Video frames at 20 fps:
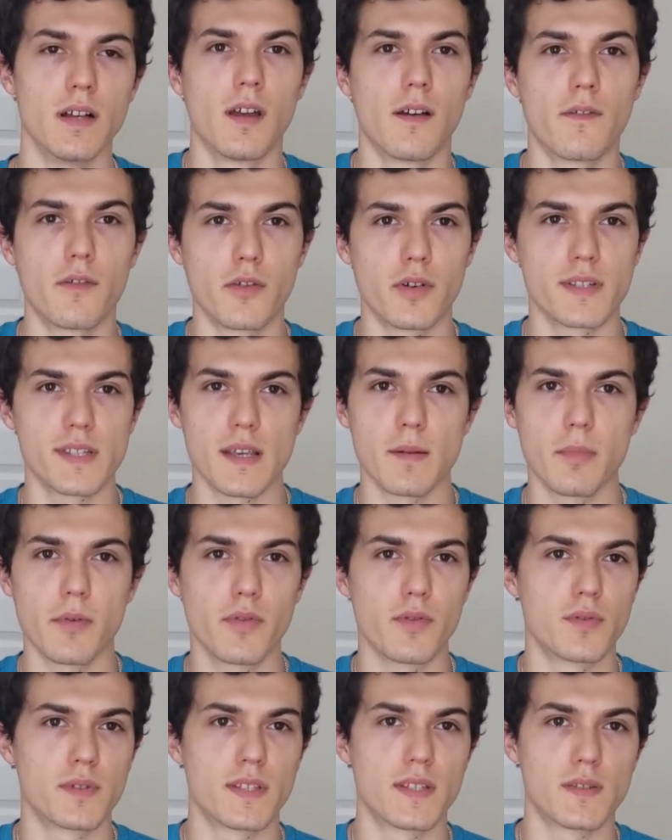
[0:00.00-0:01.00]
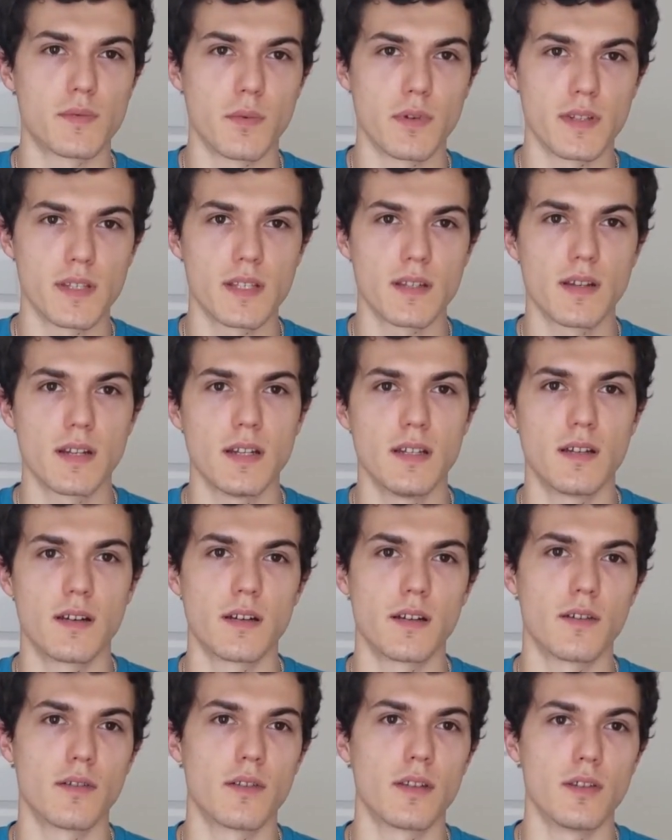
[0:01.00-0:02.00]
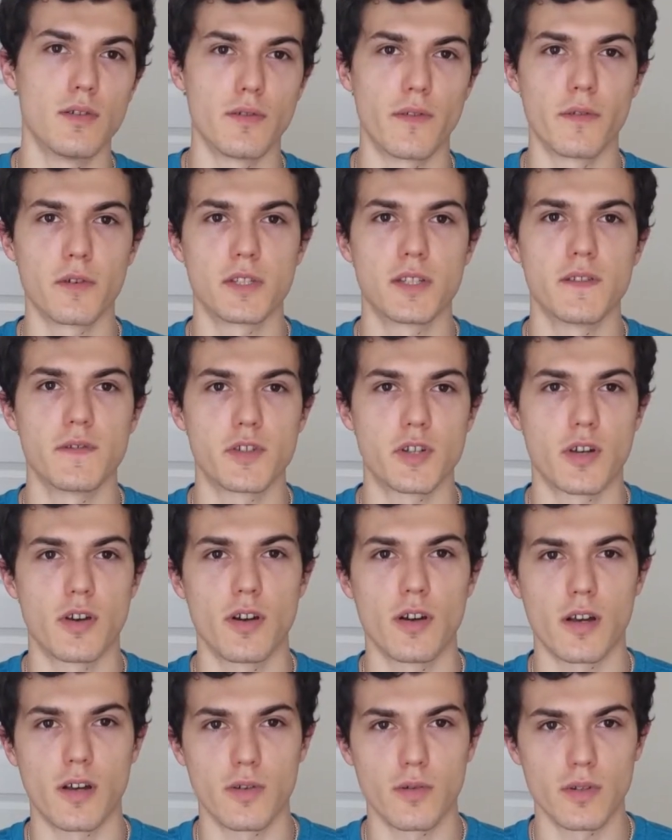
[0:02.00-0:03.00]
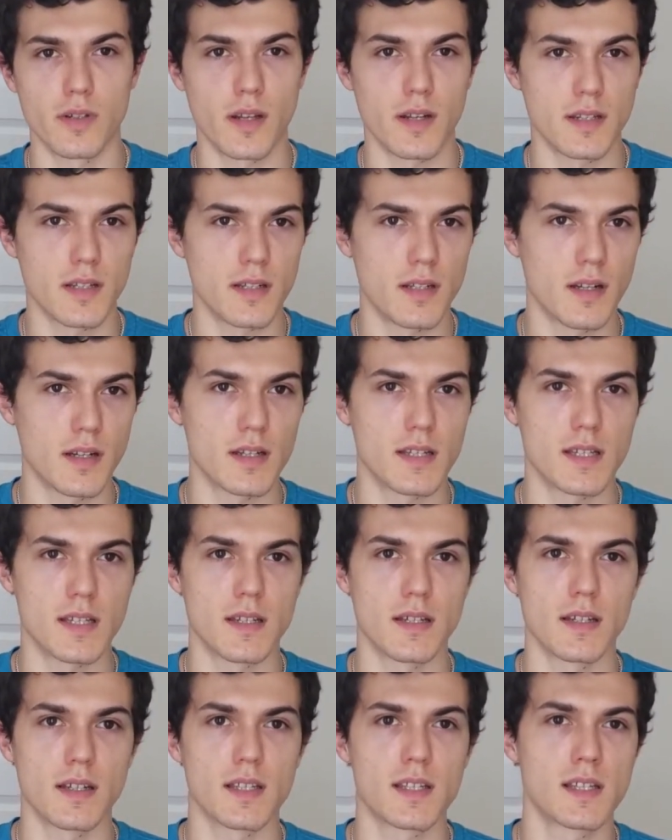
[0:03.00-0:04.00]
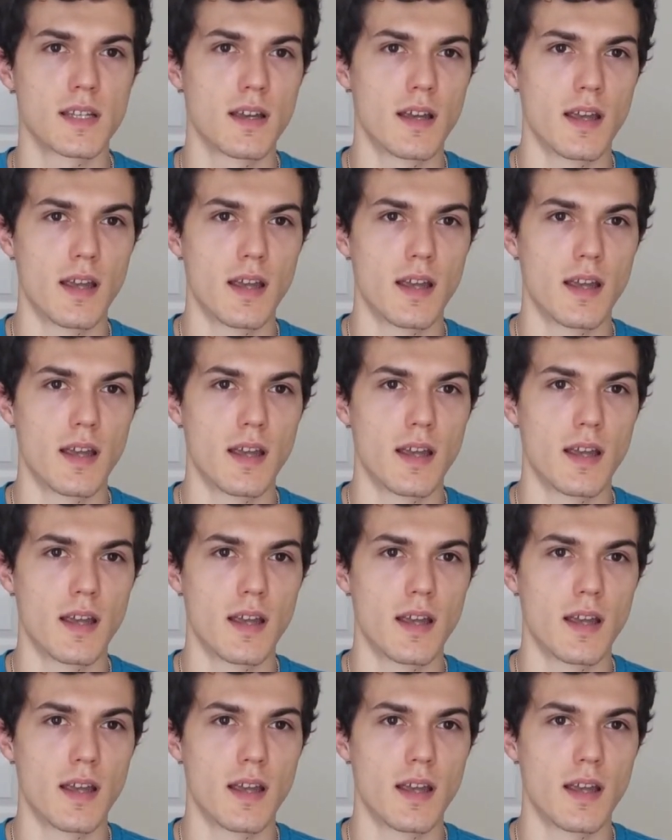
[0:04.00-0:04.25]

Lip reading: For example, there was this one study done out of the University of Chicago in 1996,